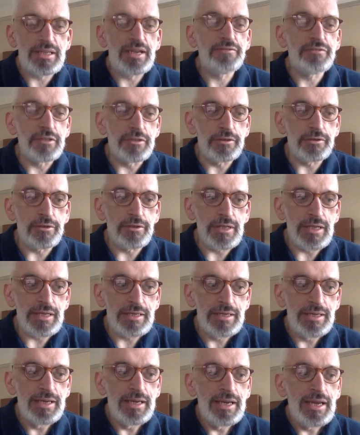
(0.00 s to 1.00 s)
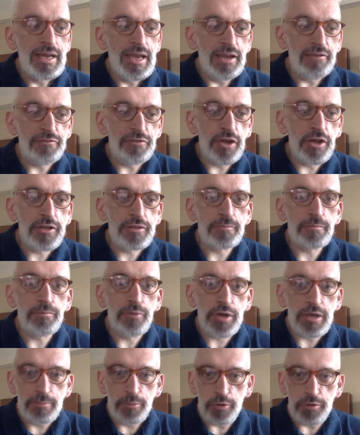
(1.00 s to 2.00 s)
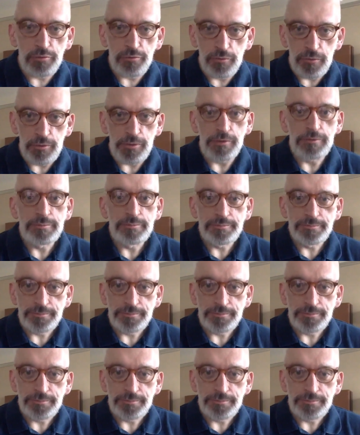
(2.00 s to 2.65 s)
definitely do that. If not, bring a portfolio,